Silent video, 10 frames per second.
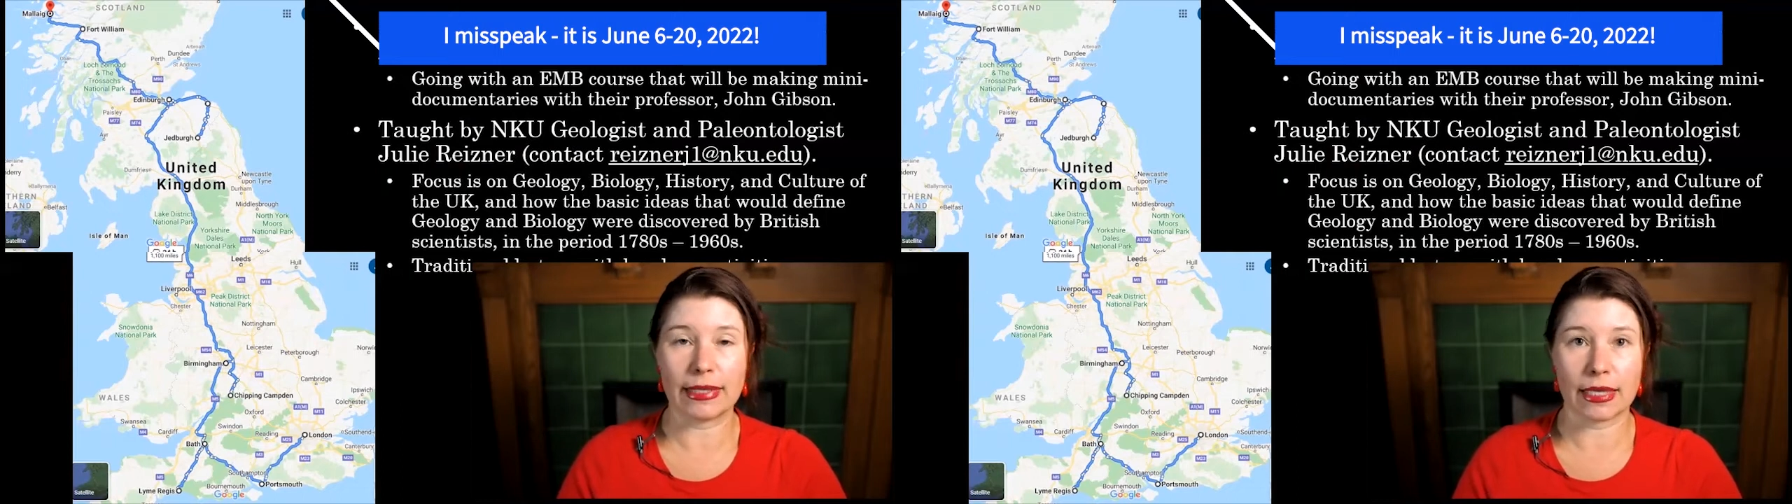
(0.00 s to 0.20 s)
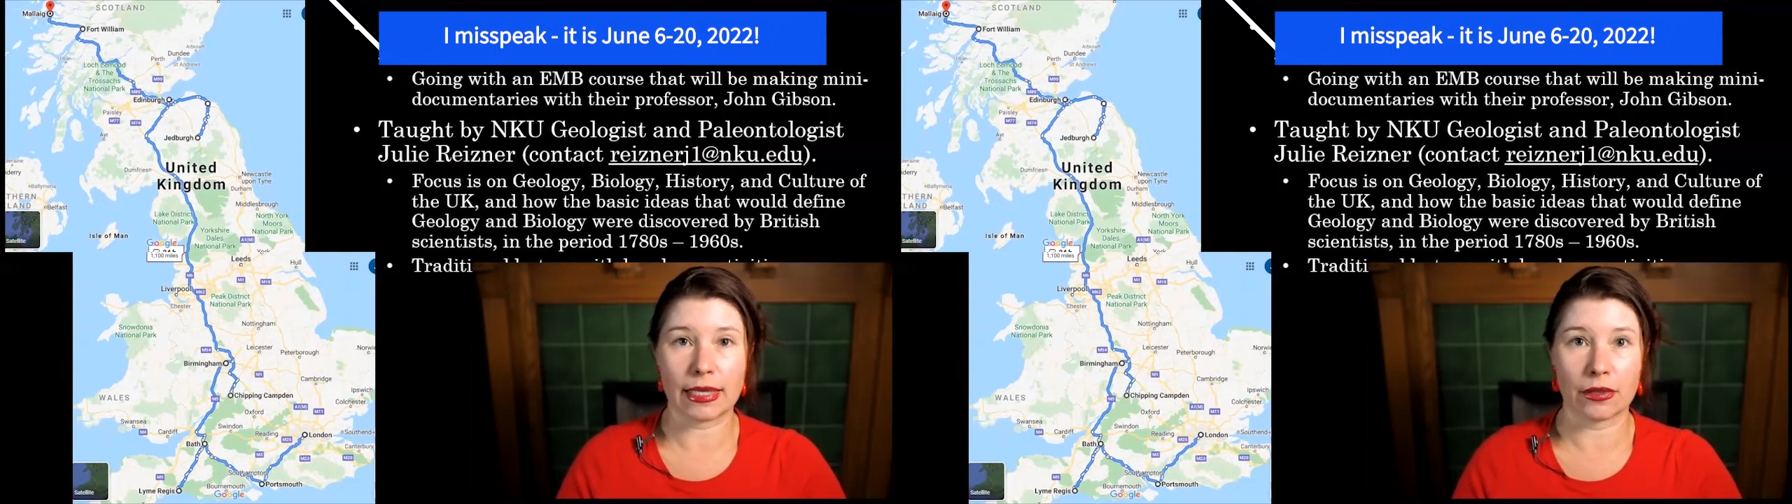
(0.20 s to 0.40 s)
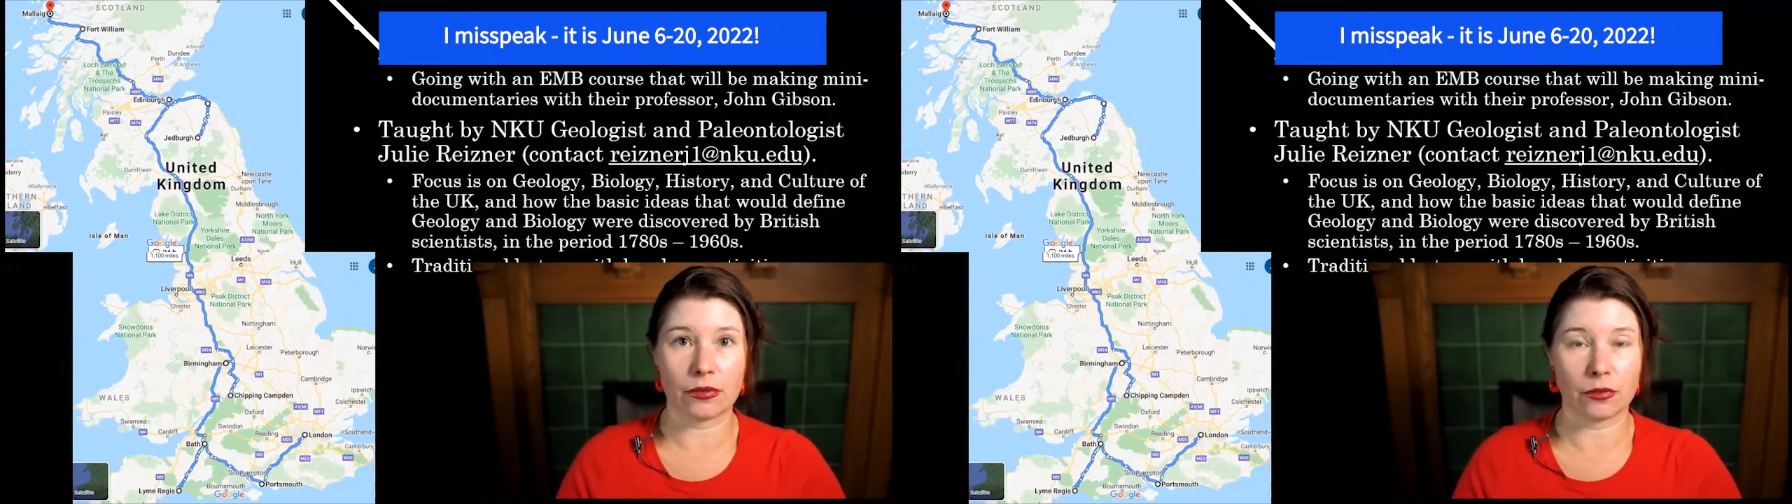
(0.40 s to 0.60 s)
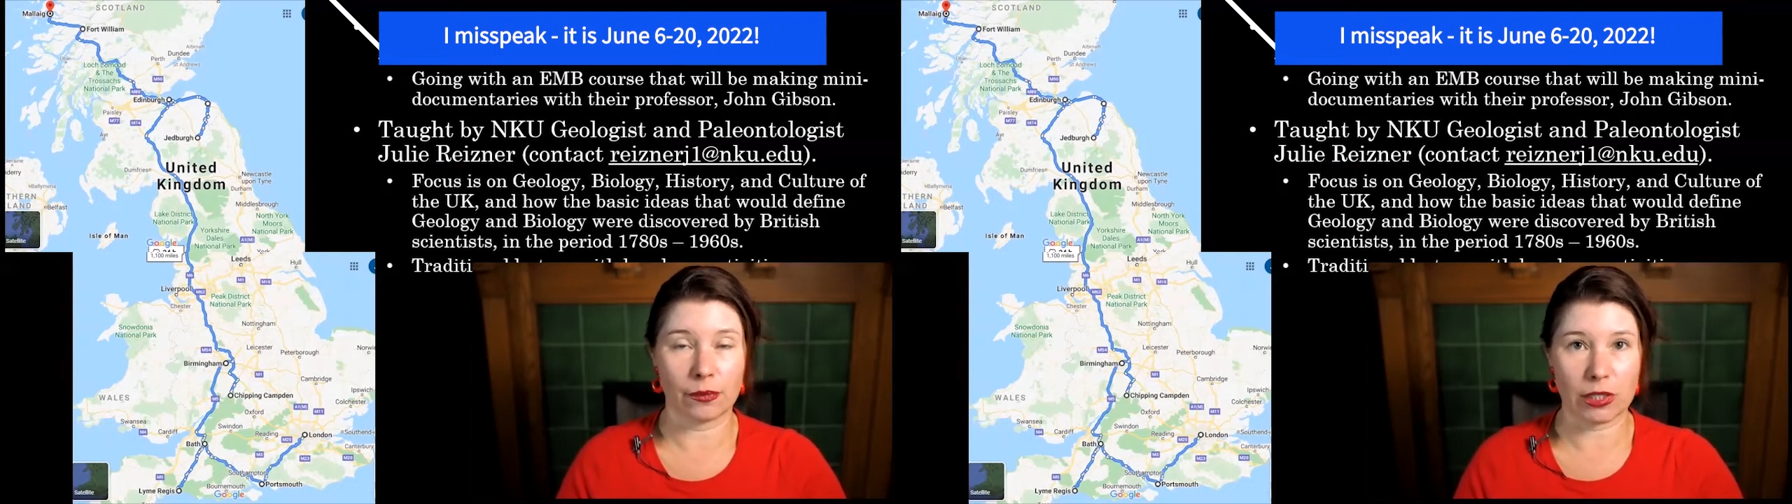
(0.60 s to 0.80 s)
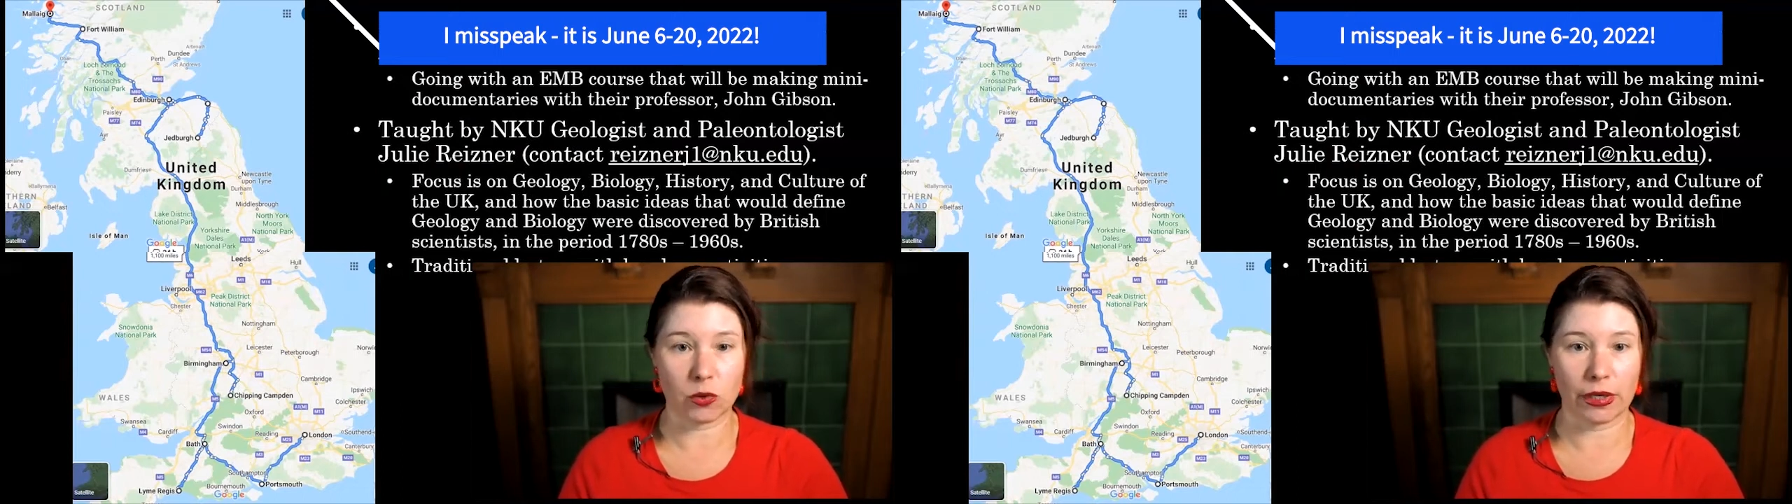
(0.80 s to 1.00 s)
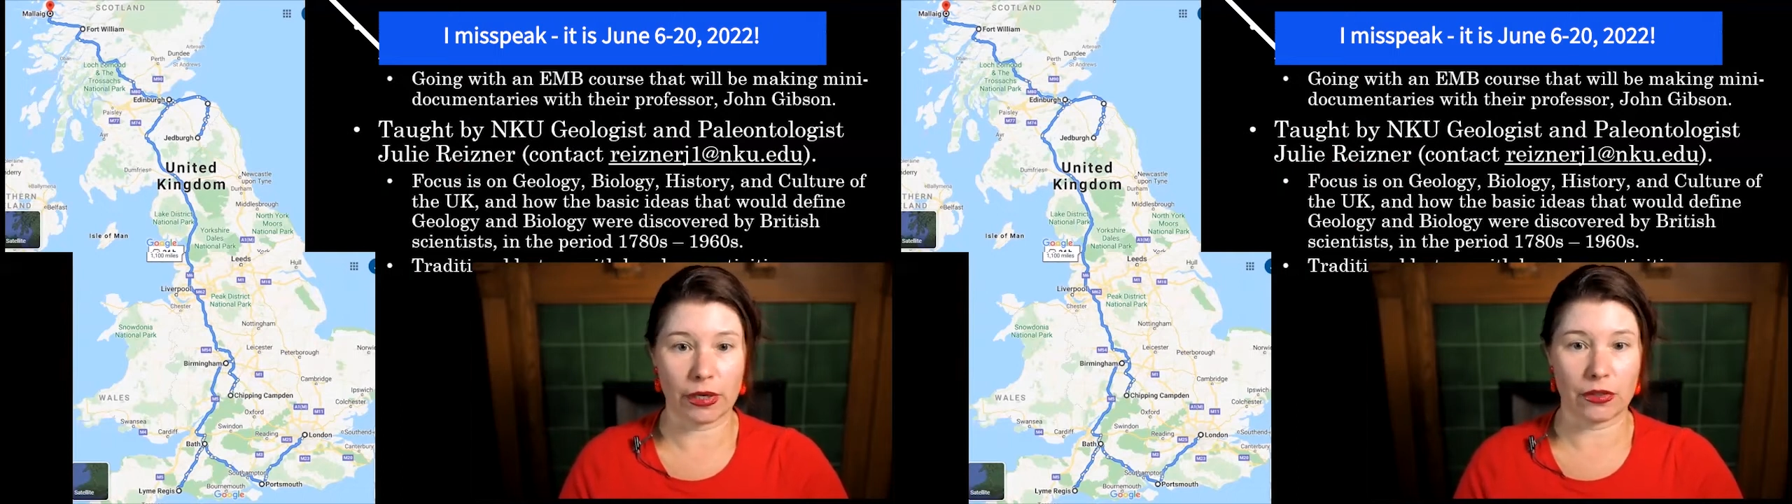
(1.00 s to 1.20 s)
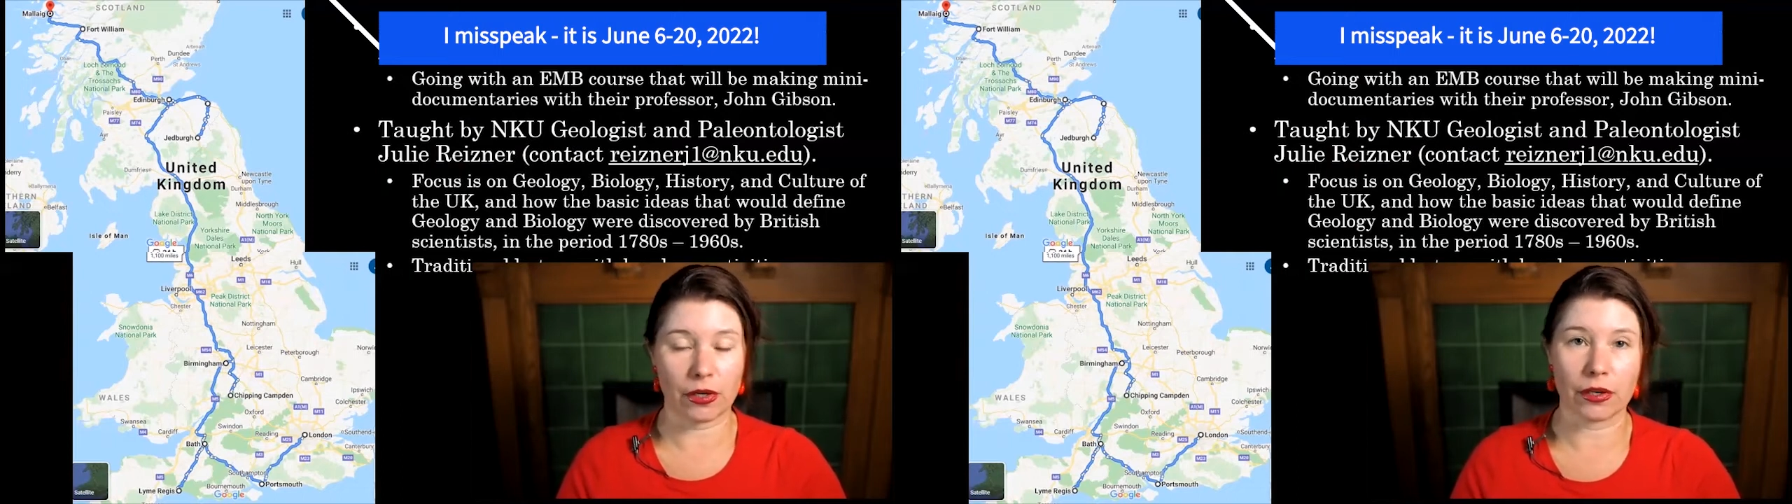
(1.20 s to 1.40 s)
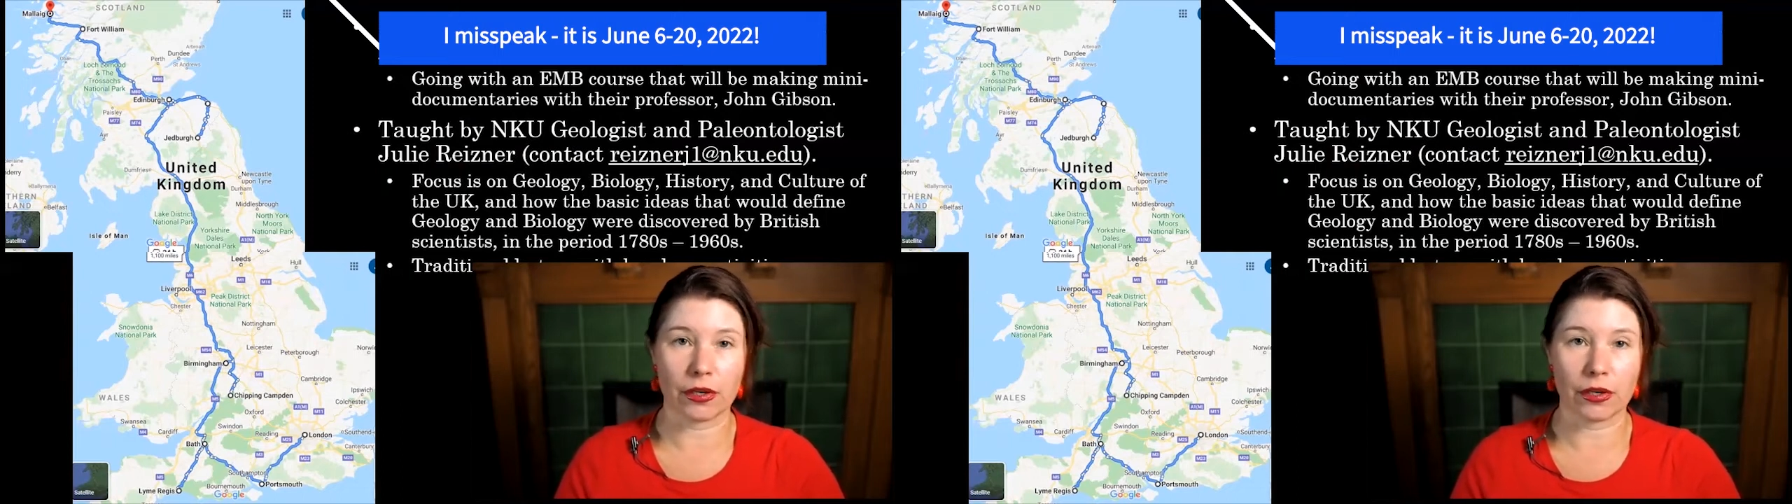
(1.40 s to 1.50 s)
10th through May 23rd.